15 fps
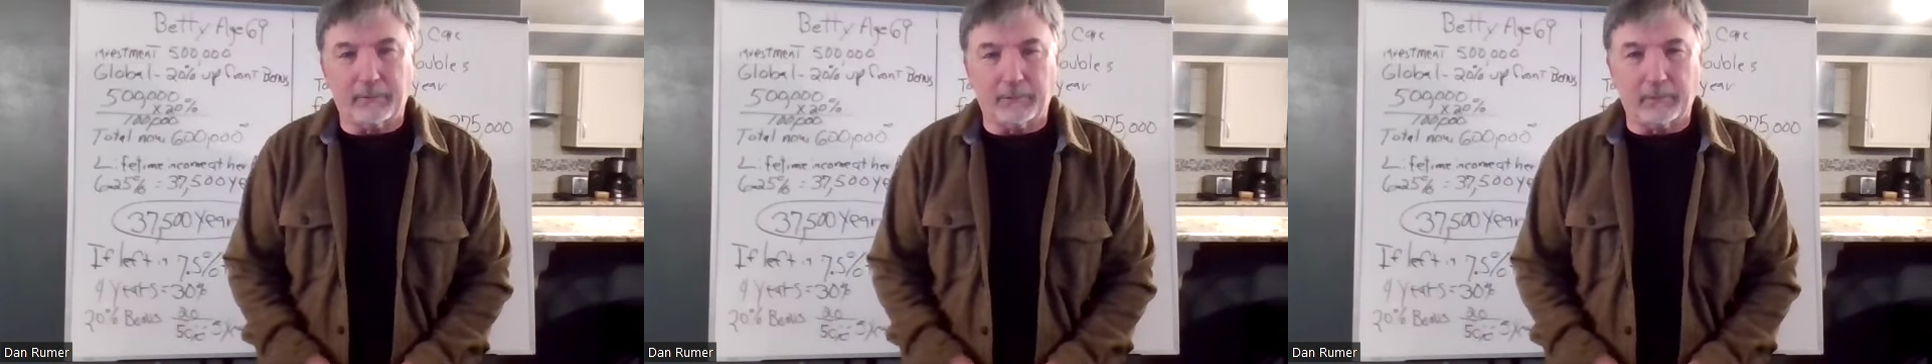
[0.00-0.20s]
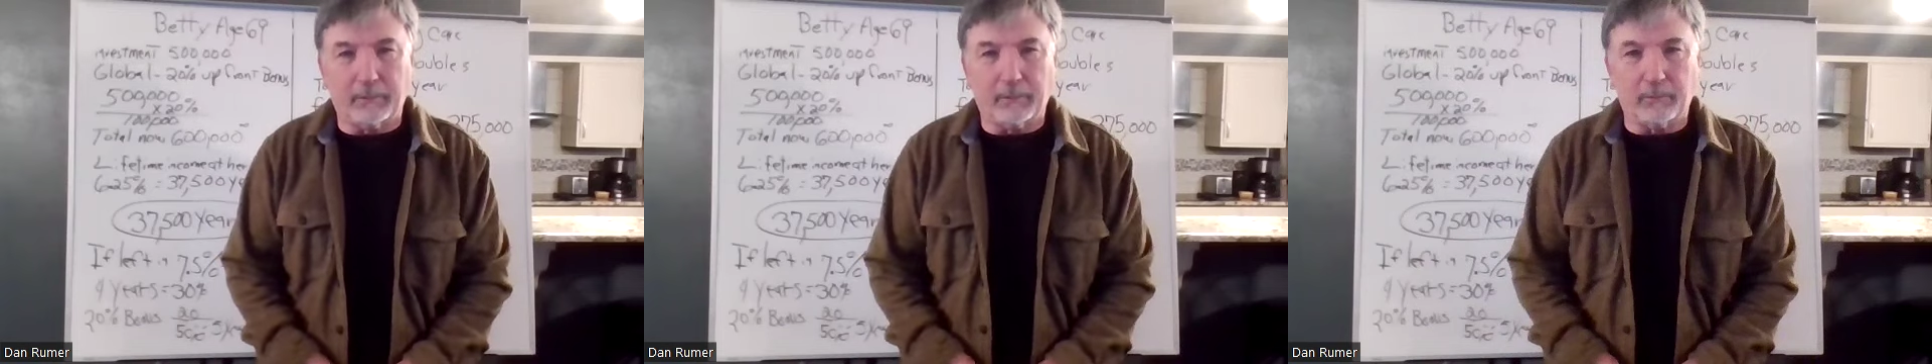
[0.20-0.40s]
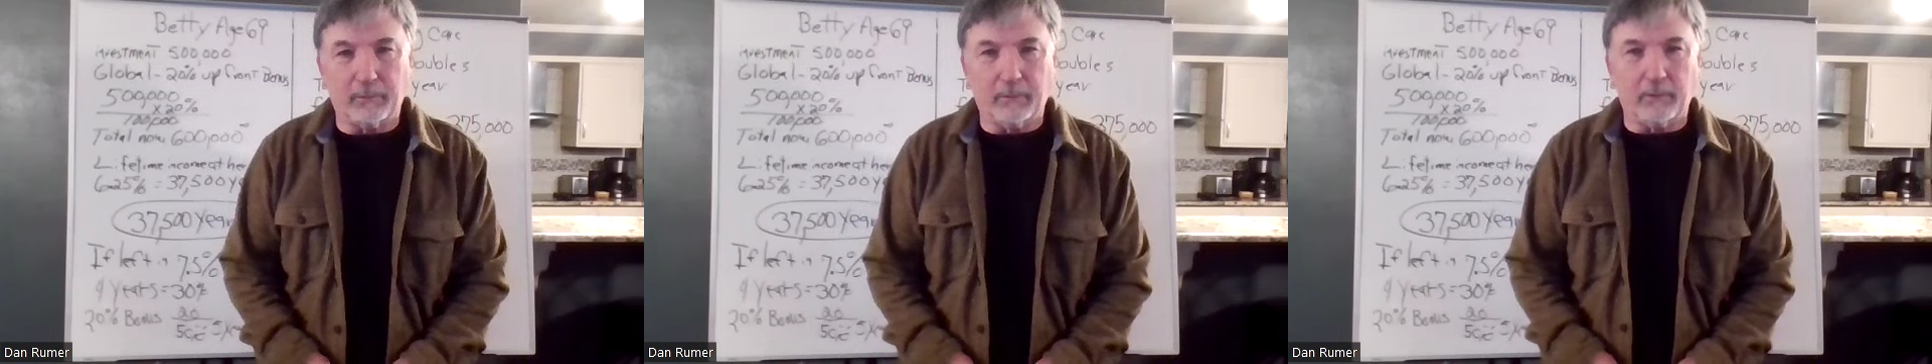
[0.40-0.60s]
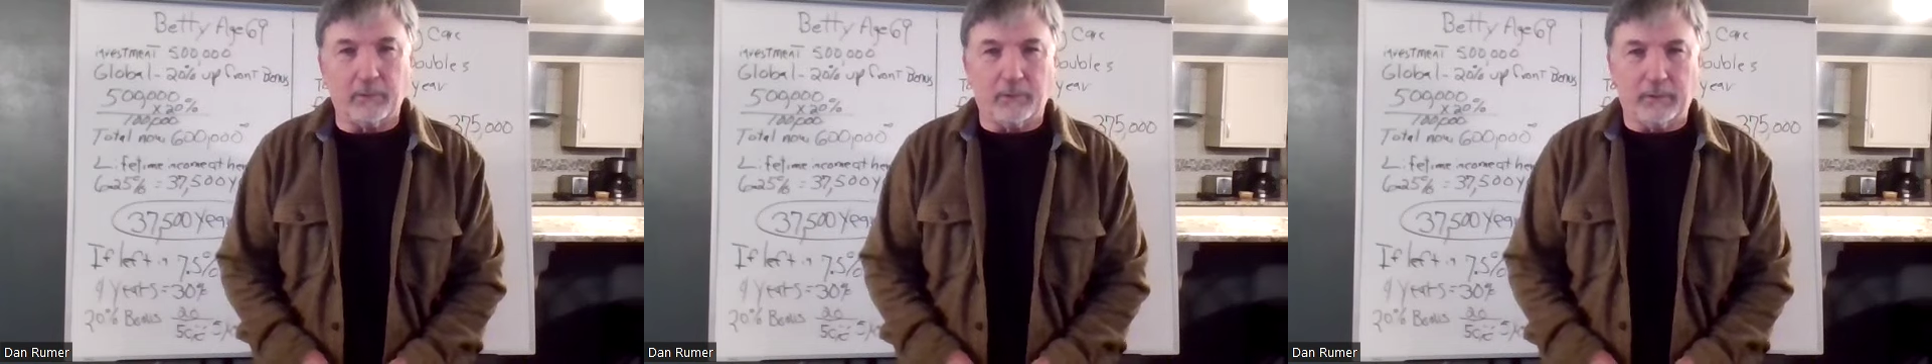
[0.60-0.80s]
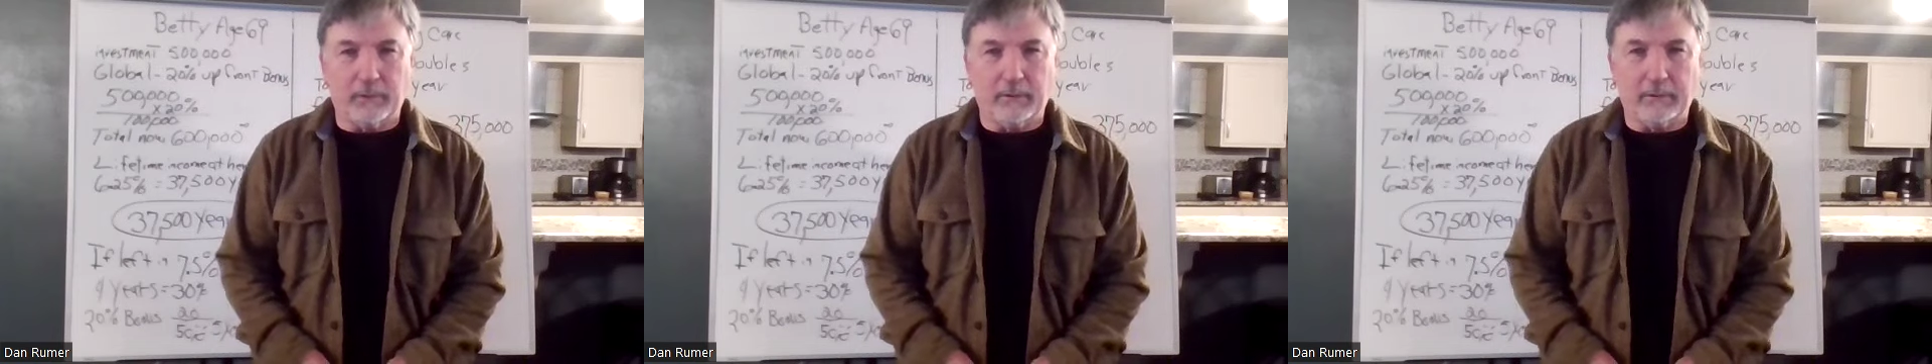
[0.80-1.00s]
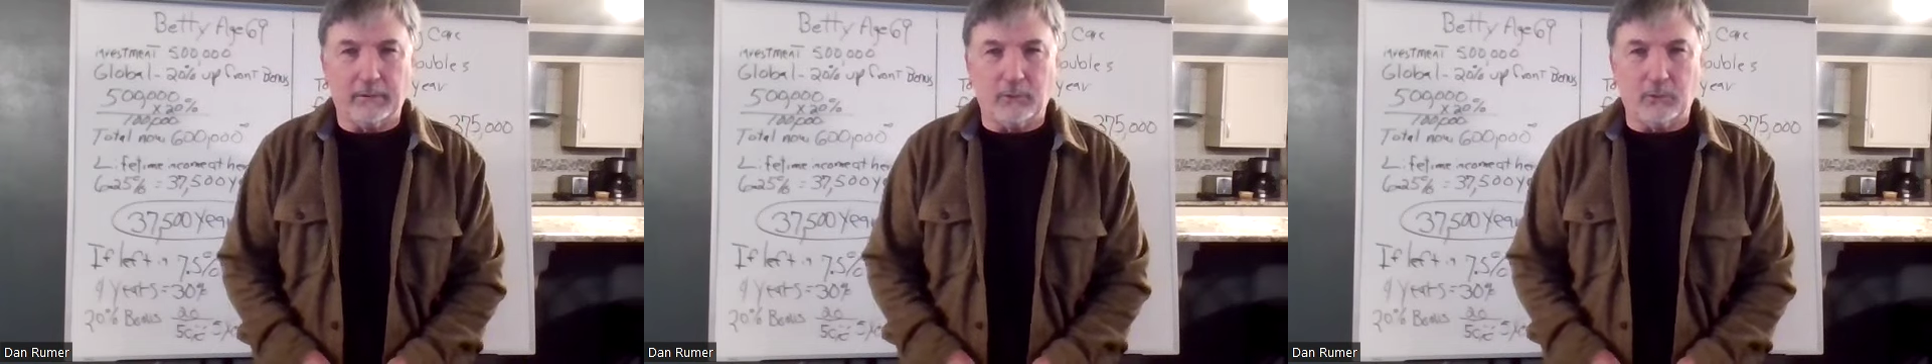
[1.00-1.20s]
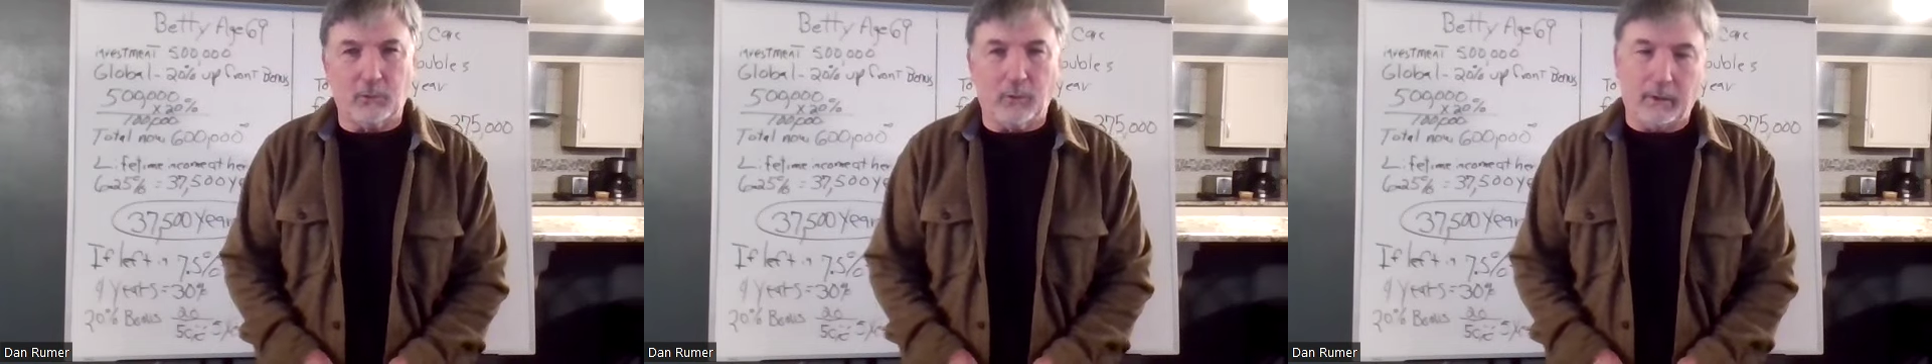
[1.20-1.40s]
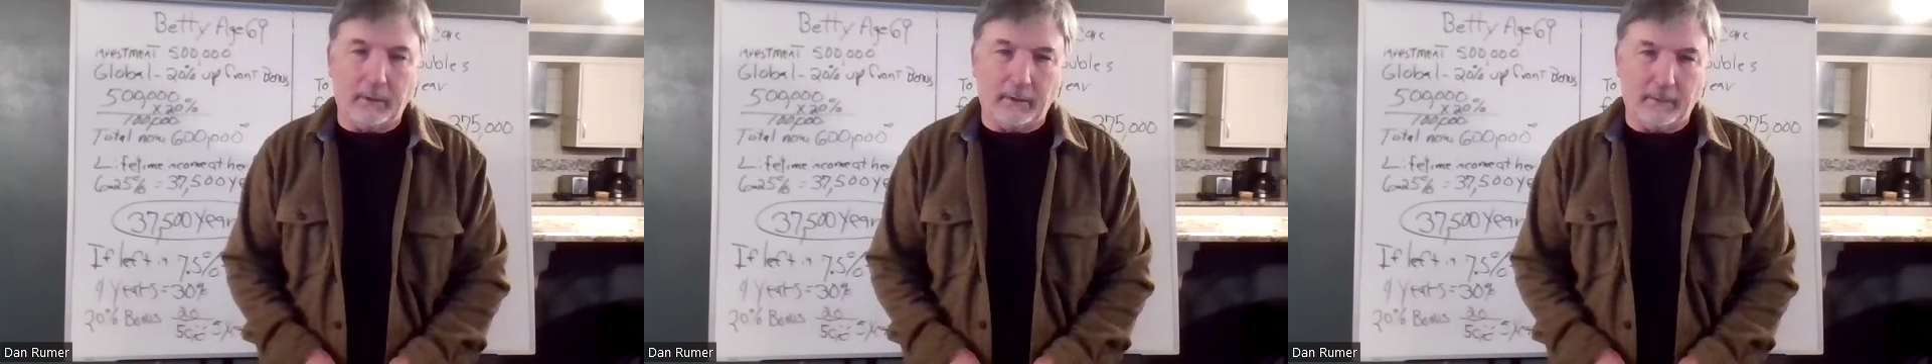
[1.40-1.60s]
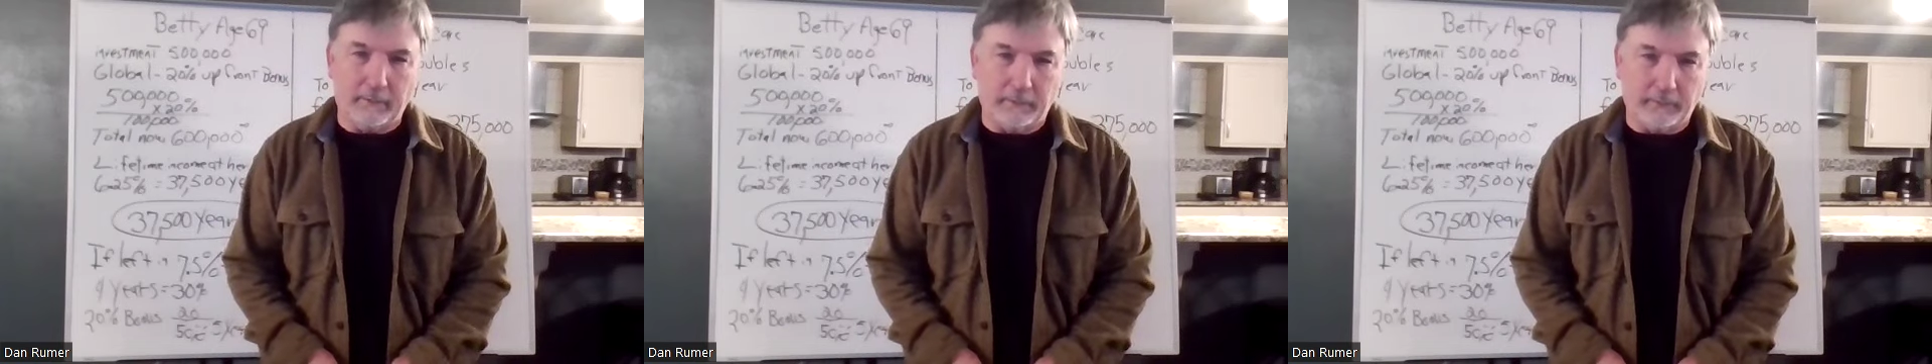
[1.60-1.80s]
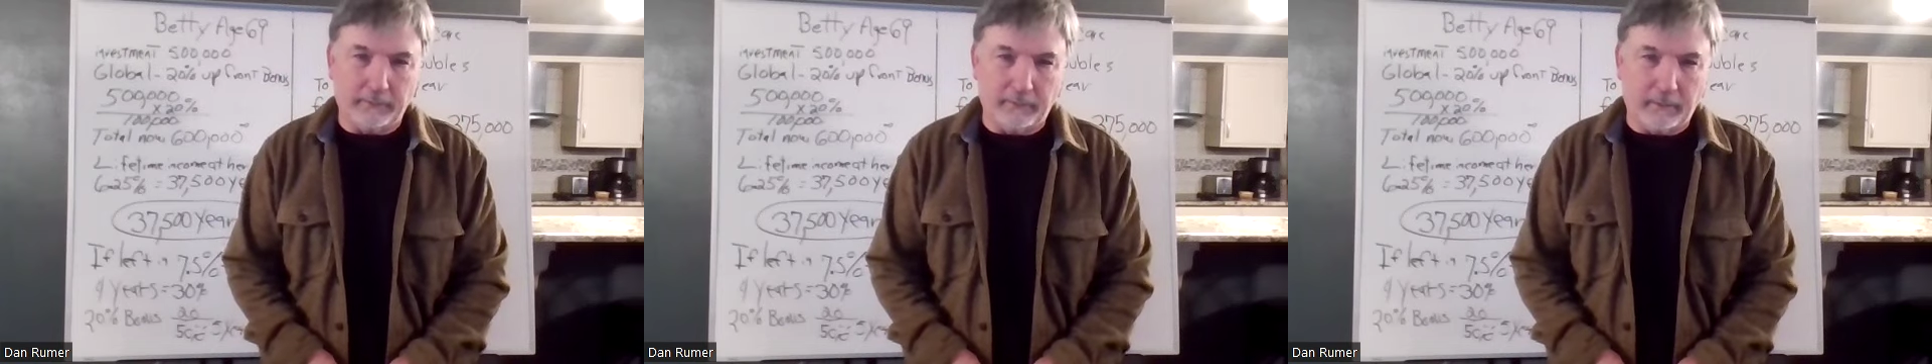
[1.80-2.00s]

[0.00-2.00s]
I was in my real early 20s